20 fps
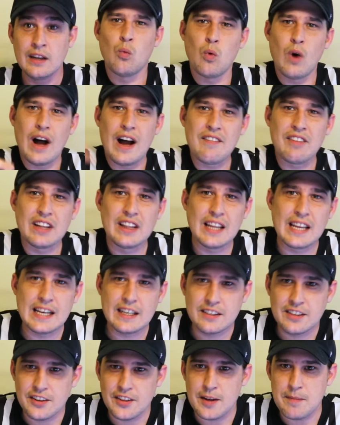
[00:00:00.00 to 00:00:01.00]
We'll have a link
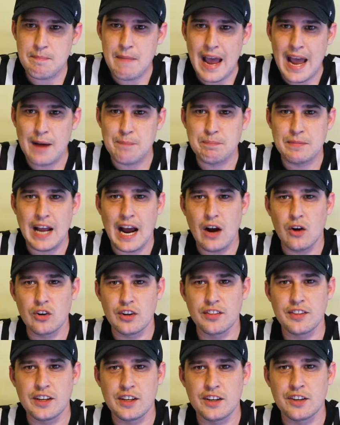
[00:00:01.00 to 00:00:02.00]
to the map down
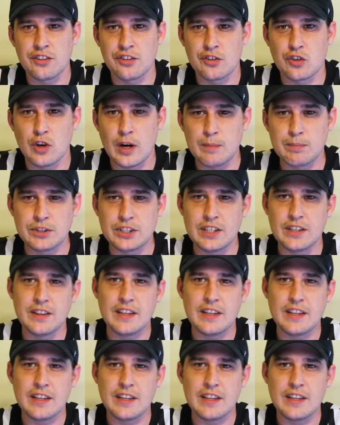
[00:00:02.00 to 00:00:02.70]
in the description.